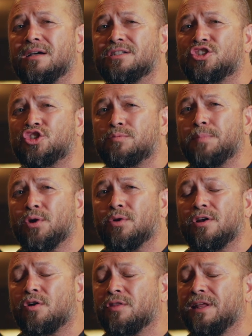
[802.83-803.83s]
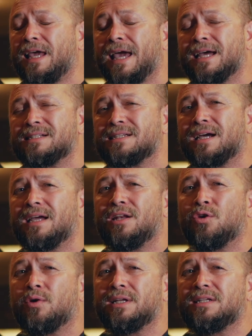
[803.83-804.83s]
spirit, or the
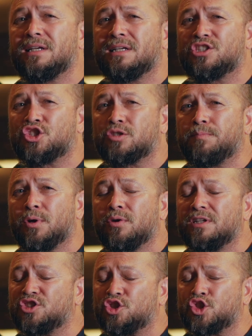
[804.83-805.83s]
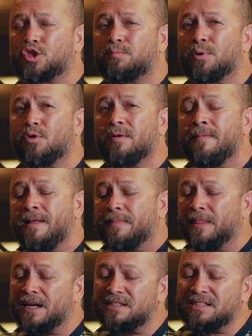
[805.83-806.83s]
anti-anointing spirit, is a spirit
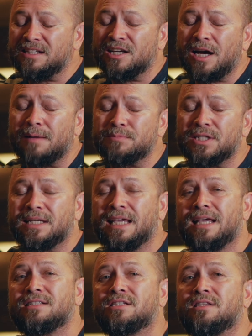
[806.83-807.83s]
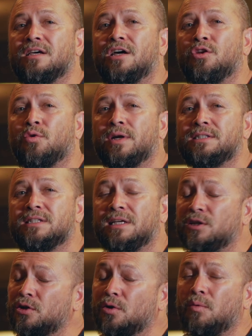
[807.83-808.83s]
that comes against the
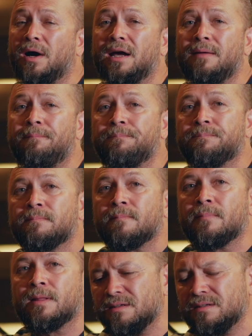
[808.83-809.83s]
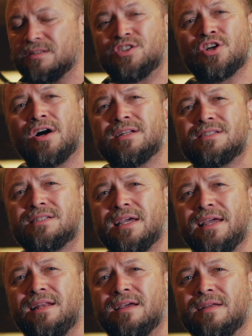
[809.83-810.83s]
anointing. You know why? John
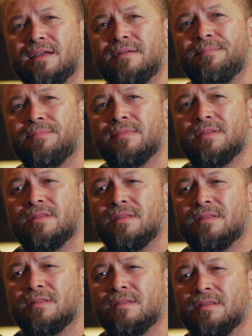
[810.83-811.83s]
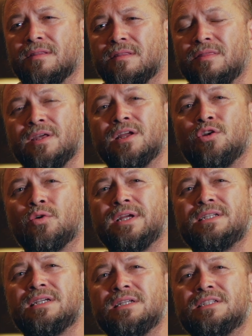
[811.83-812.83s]
said, the
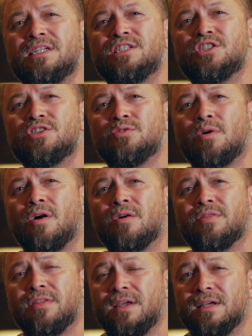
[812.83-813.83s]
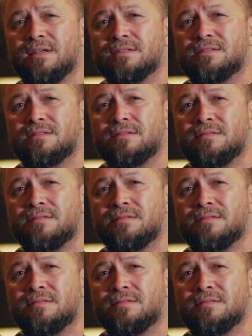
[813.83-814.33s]
anointing teaches you all things.